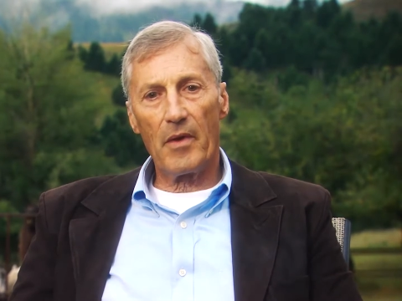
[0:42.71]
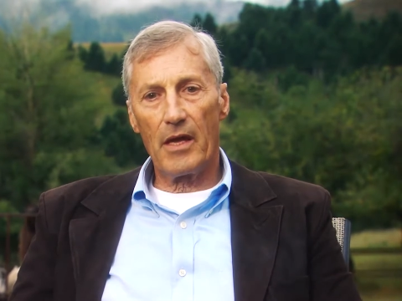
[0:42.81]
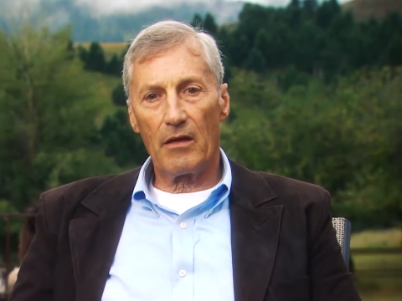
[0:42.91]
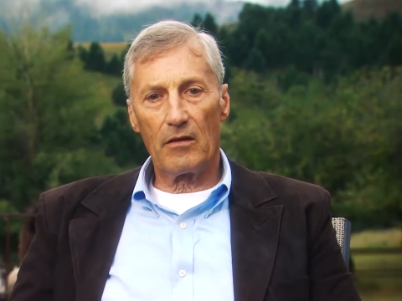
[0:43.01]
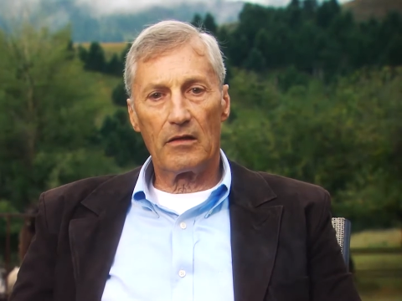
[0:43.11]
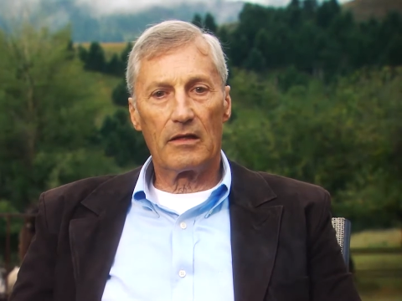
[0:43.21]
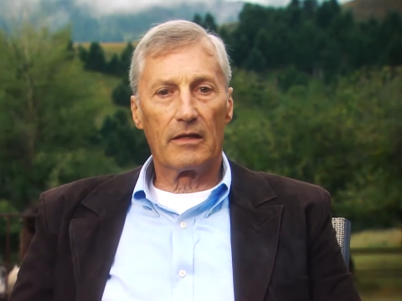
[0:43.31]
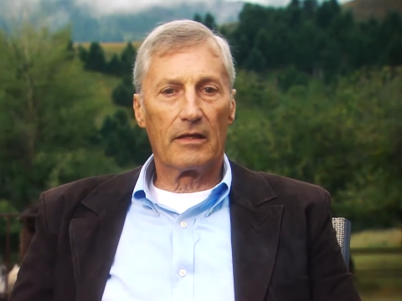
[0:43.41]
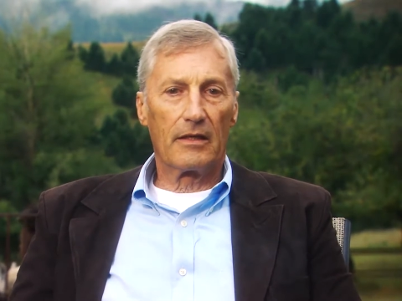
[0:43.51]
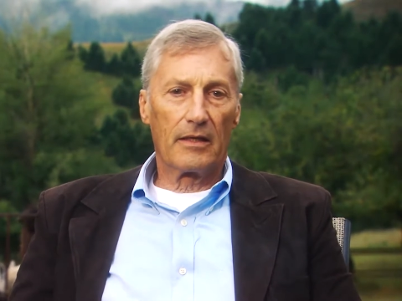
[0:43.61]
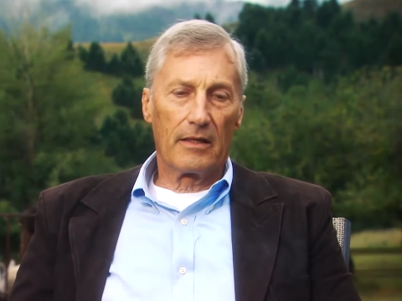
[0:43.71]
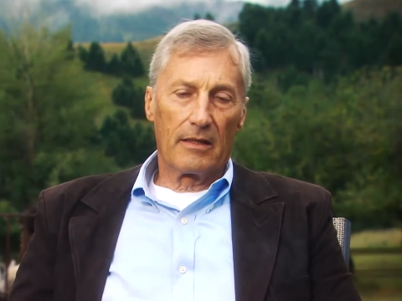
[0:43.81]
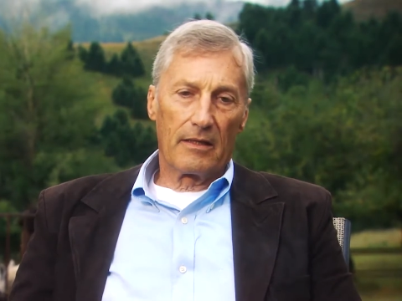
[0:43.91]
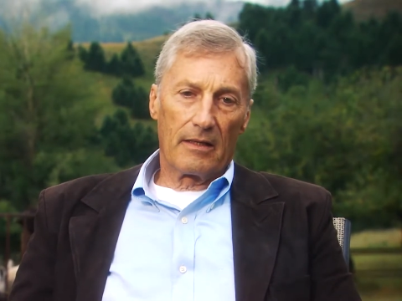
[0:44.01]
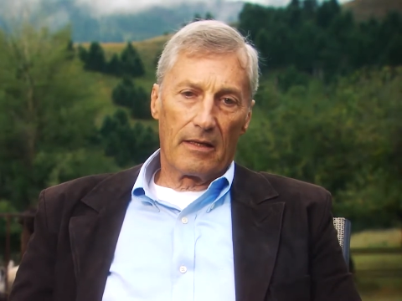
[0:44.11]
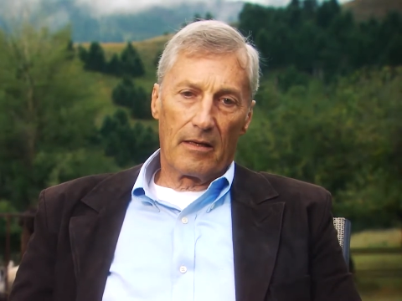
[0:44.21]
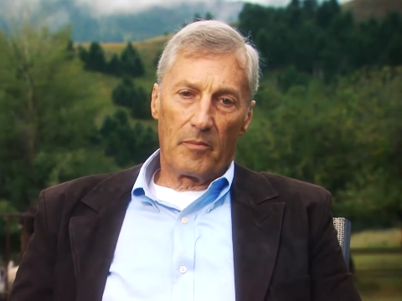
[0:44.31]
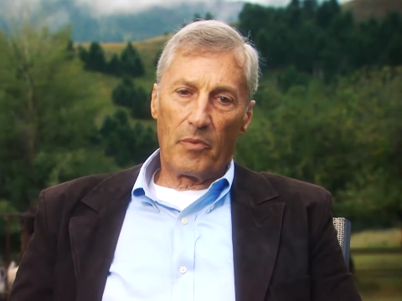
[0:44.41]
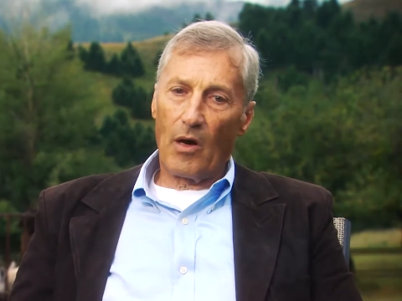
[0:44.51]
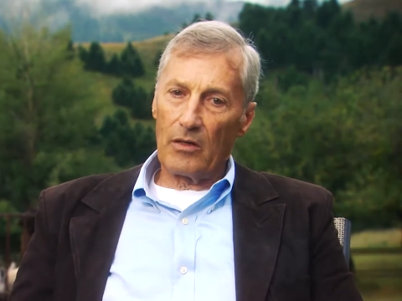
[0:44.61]
male,
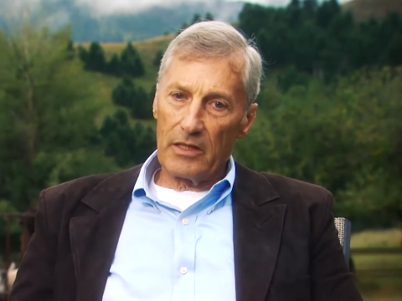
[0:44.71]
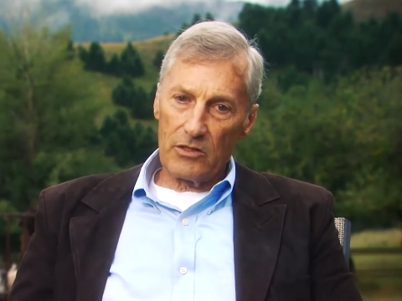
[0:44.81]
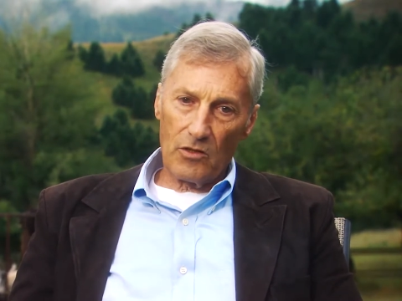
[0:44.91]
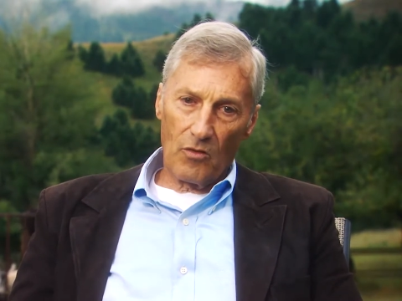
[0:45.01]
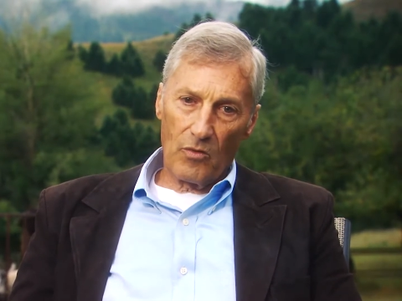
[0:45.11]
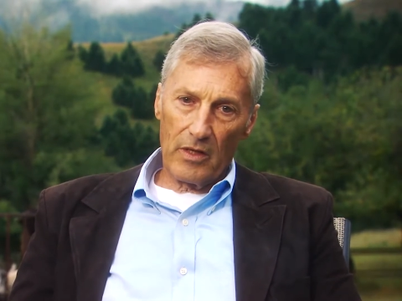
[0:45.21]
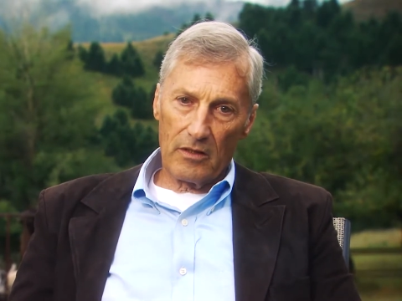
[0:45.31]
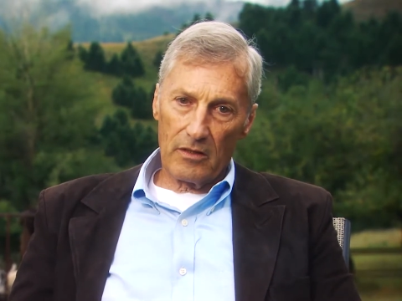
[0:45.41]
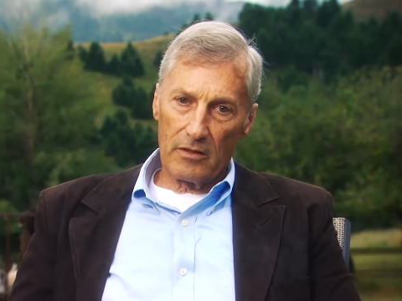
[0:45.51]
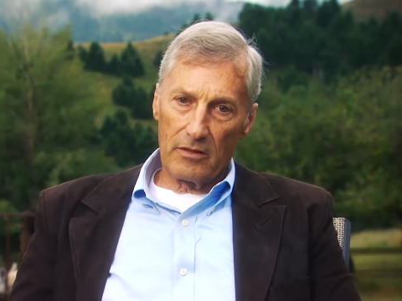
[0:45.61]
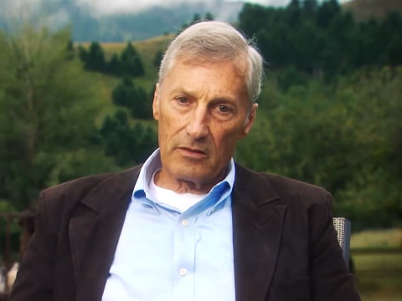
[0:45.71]
partly so we could